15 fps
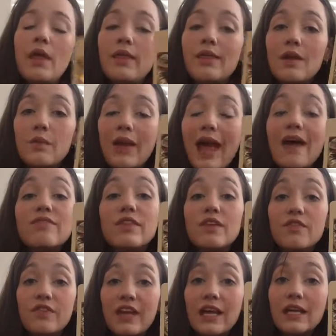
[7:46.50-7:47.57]
Then we have the
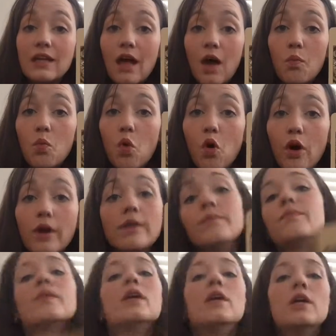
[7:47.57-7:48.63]
Vietnam War.
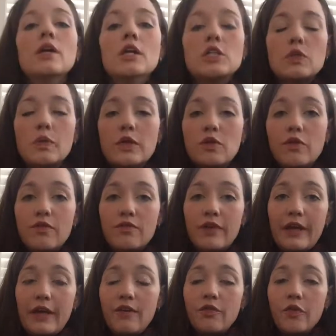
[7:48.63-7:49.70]
So we do a
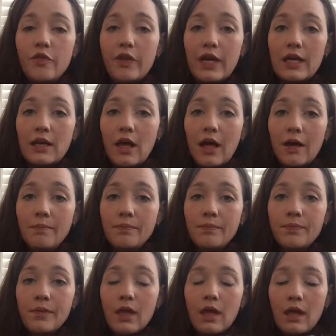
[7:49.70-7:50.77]
V for Vietnam,
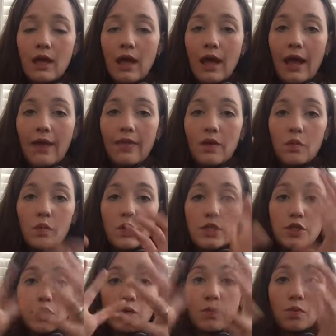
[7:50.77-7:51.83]
and then we
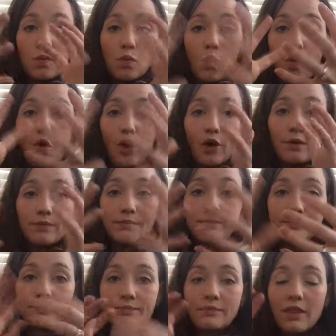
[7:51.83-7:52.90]
do war.
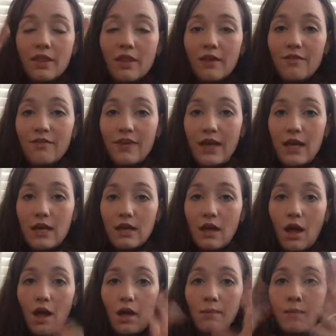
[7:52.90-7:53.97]
The
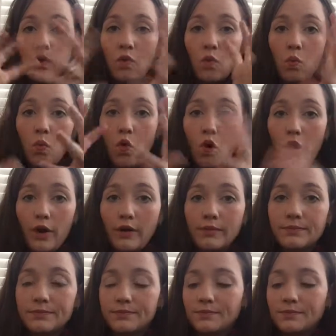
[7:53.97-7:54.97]
Vietnam War.